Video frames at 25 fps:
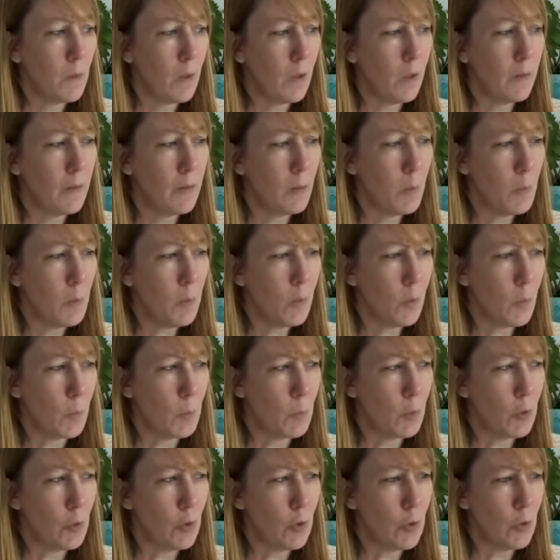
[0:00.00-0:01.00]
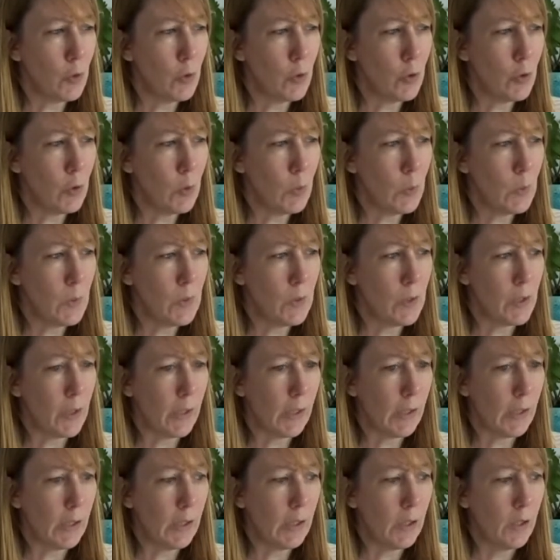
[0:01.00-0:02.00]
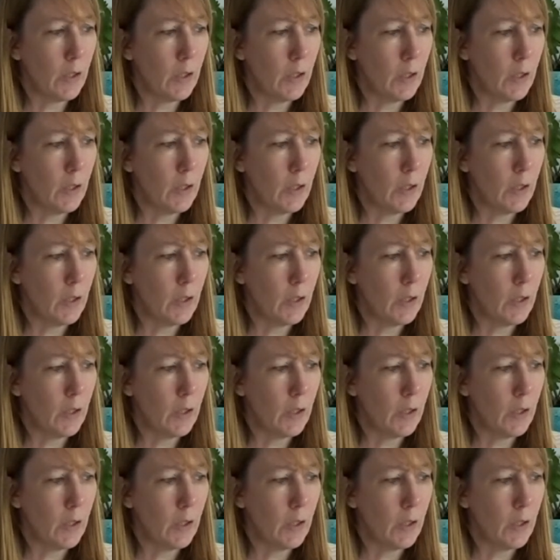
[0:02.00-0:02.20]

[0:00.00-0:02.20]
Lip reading: I think it was from Tuesday